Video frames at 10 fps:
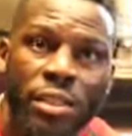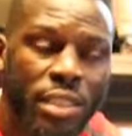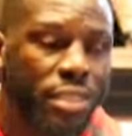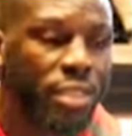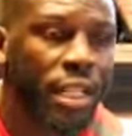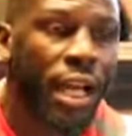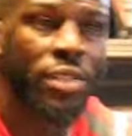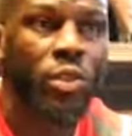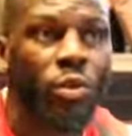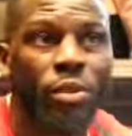this and
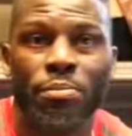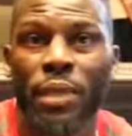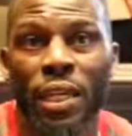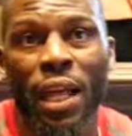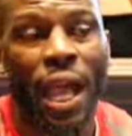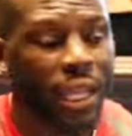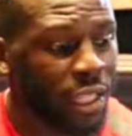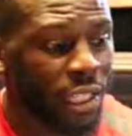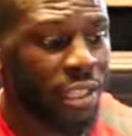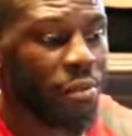that. So, man, I
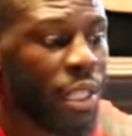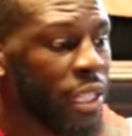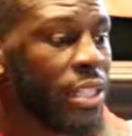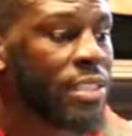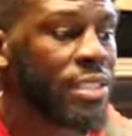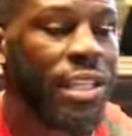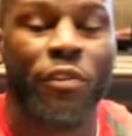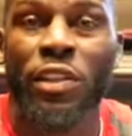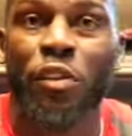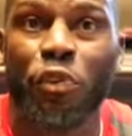can get at least
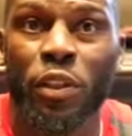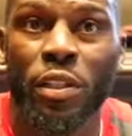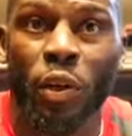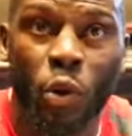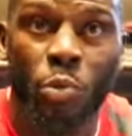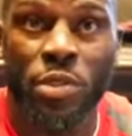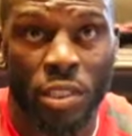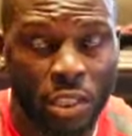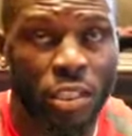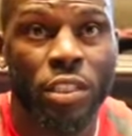seven different homes
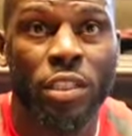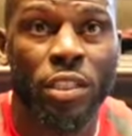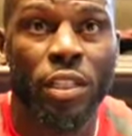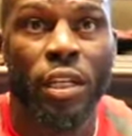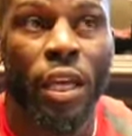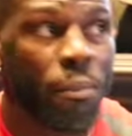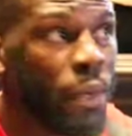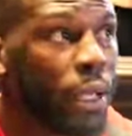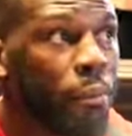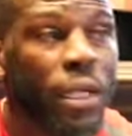in the hood and
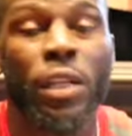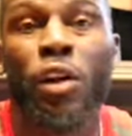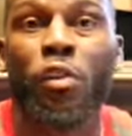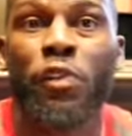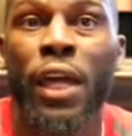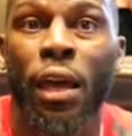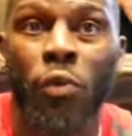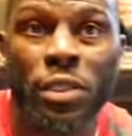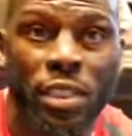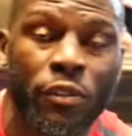make money off of that
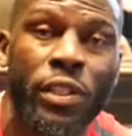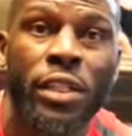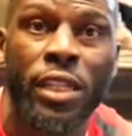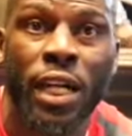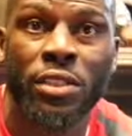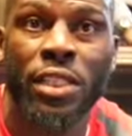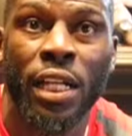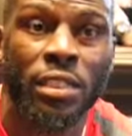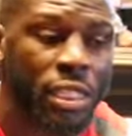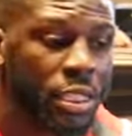with
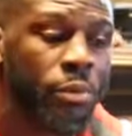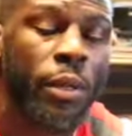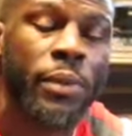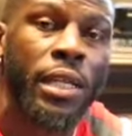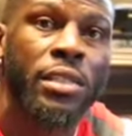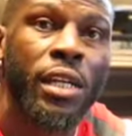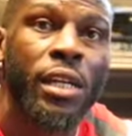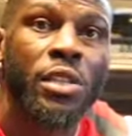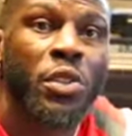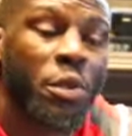$700,000 clean up night.
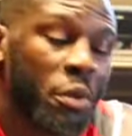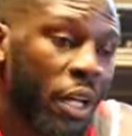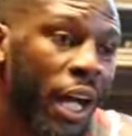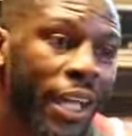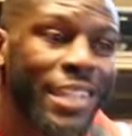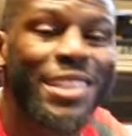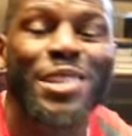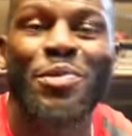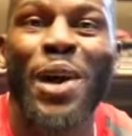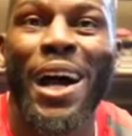So, I guess
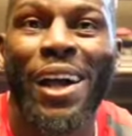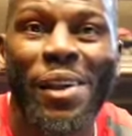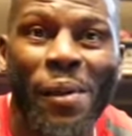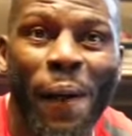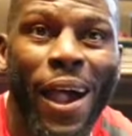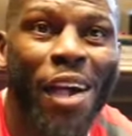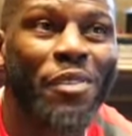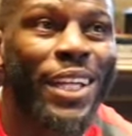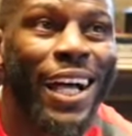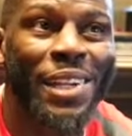that's why I
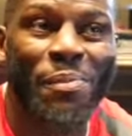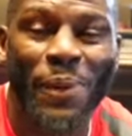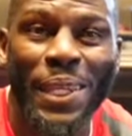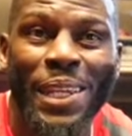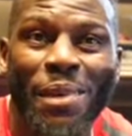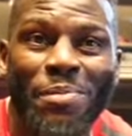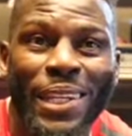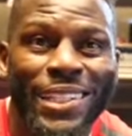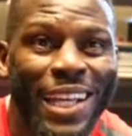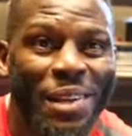haven't gotten a payday that
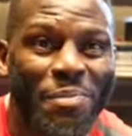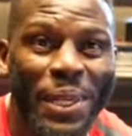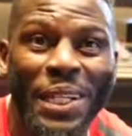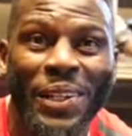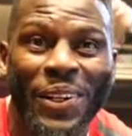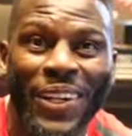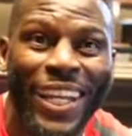big because I'd have been gone.